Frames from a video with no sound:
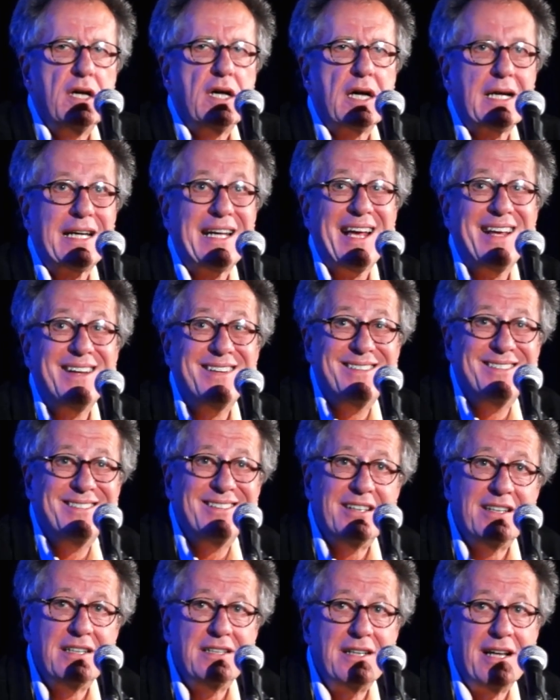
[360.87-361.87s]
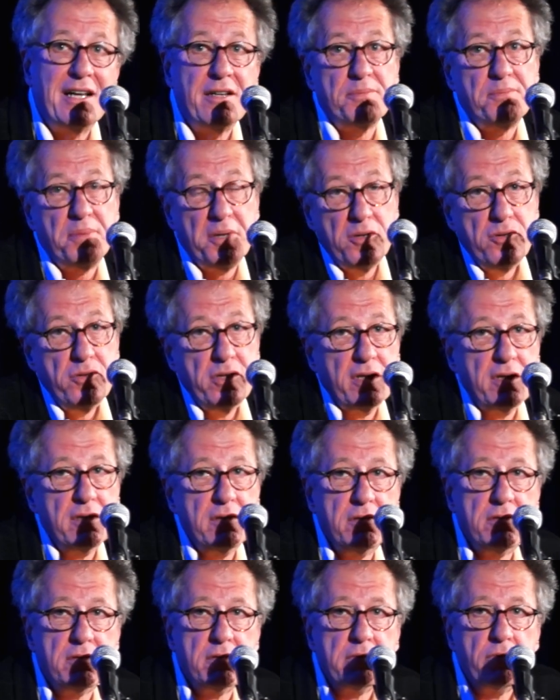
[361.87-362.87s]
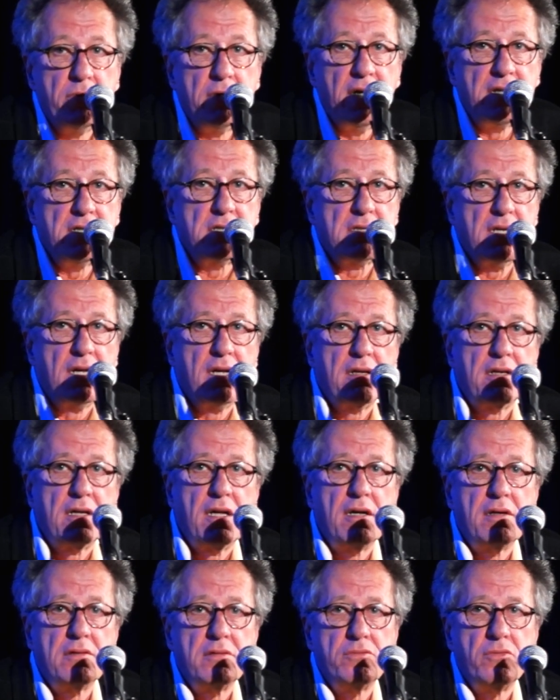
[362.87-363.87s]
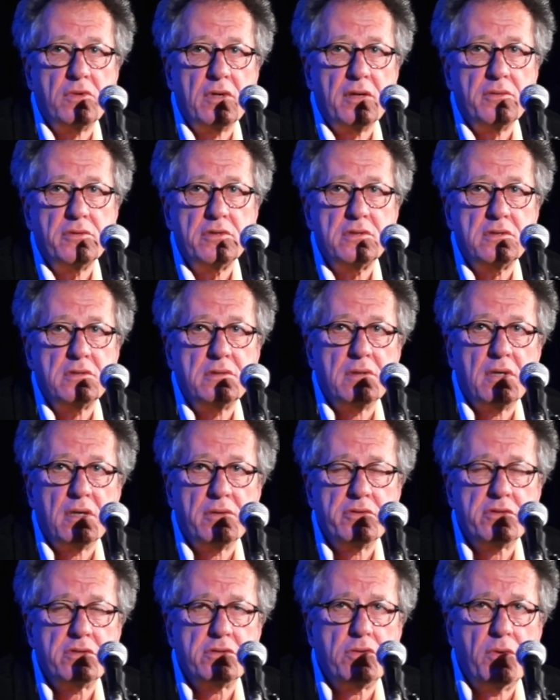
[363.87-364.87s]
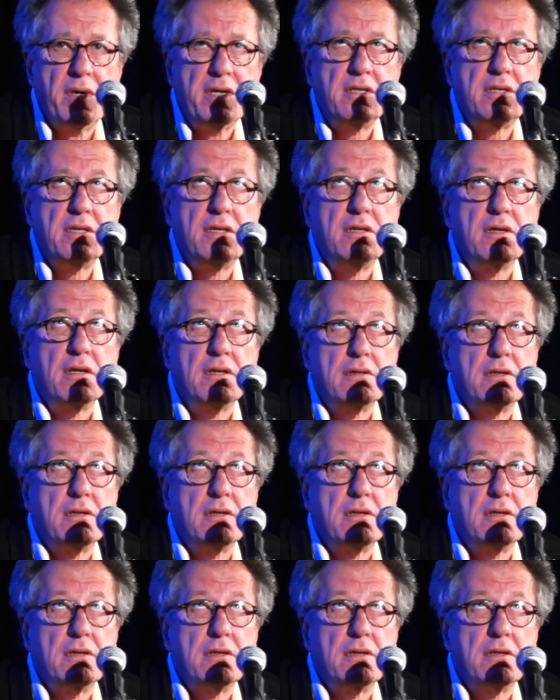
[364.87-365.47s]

again, in that period when I started out, when I was 20,